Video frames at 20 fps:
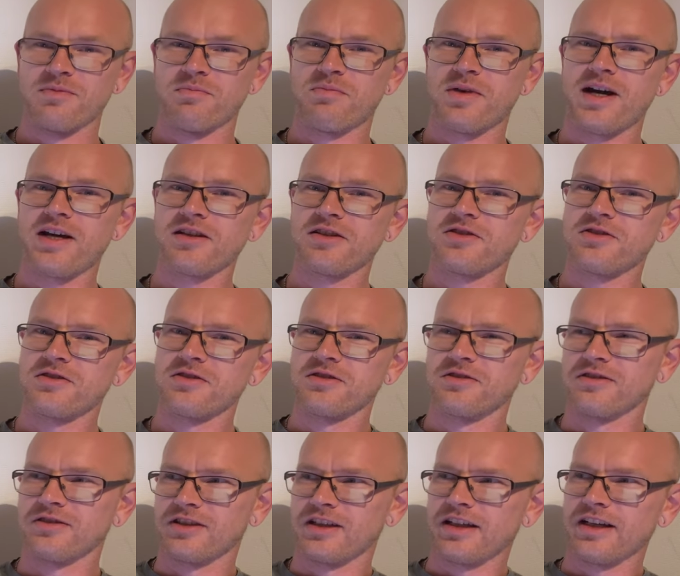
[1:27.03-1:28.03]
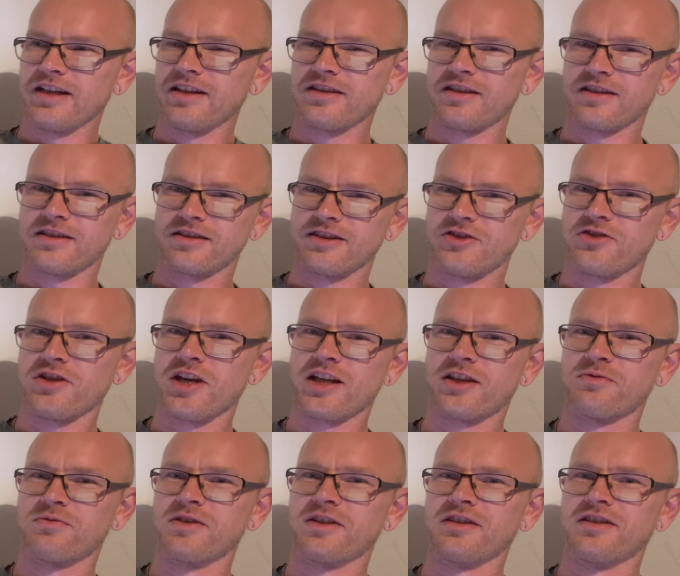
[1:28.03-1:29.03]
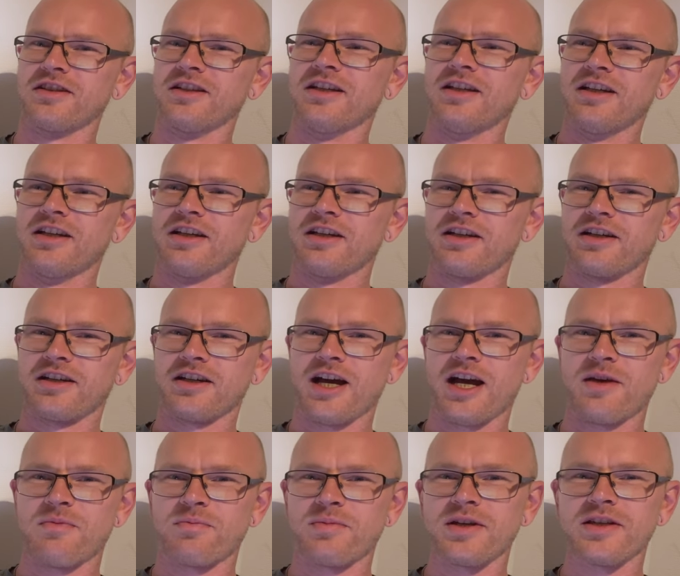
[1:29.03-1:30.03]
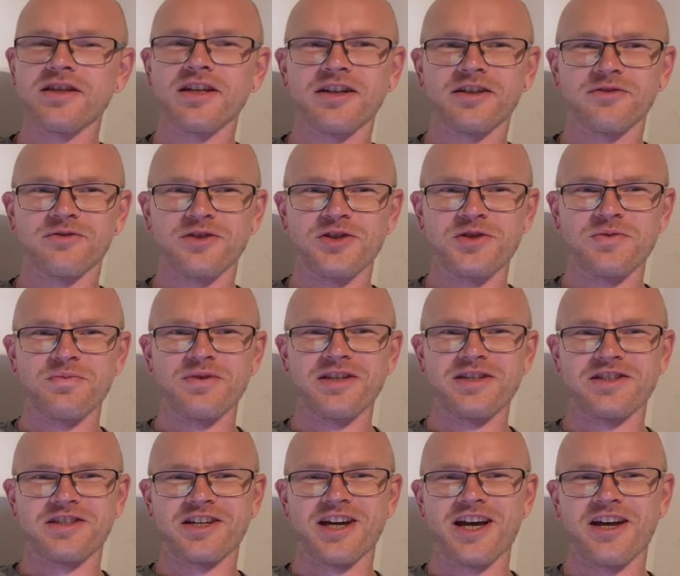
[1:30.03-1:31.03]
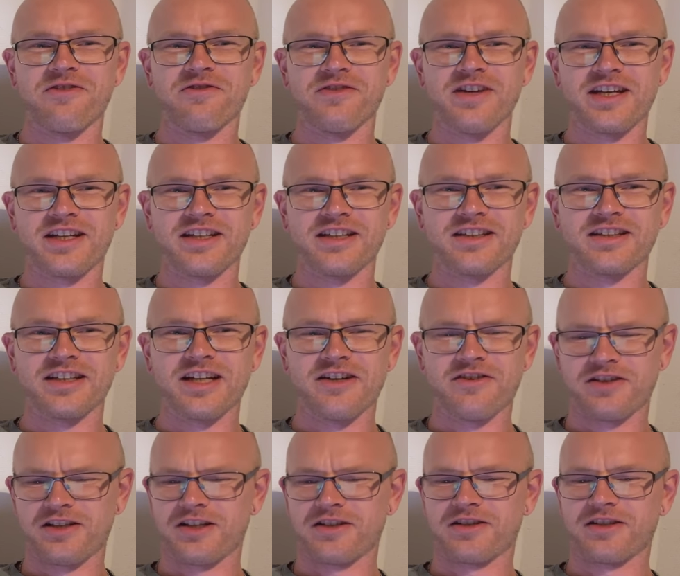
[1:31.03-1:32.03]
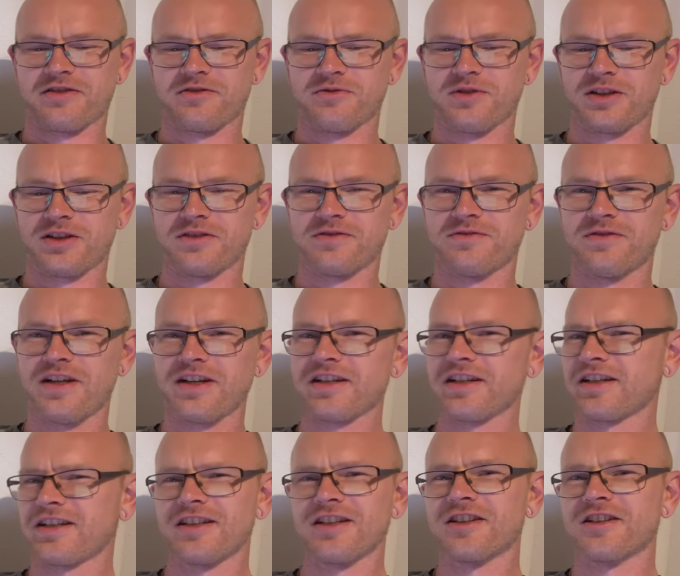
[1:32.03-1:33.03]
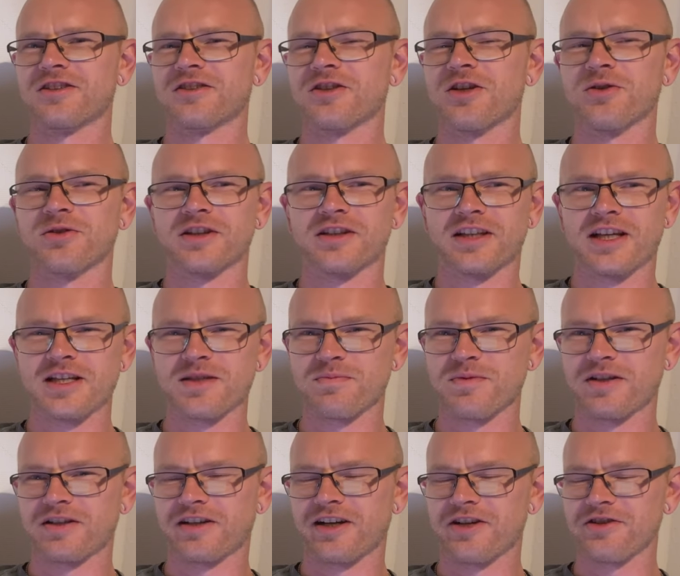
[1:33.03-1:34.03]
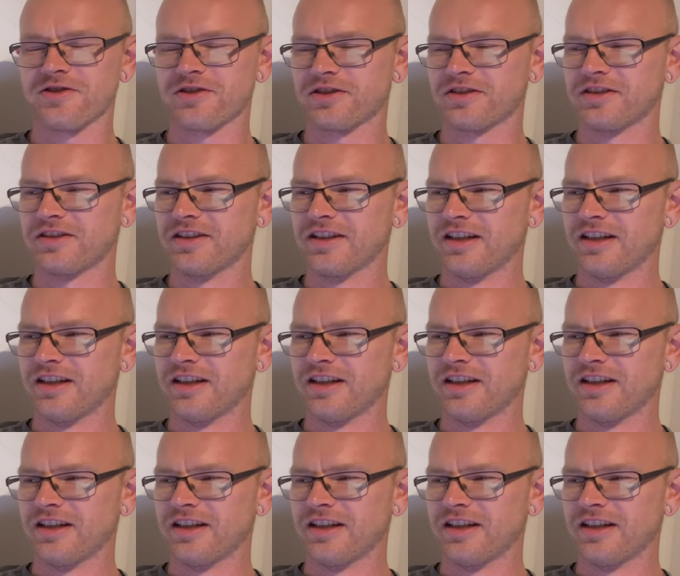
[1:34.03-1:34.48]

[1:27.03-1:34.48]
Polish entered the chat with Hi Peter, which means hi faggot. I'm like, what the fuck? He didn't know that I speak Russian.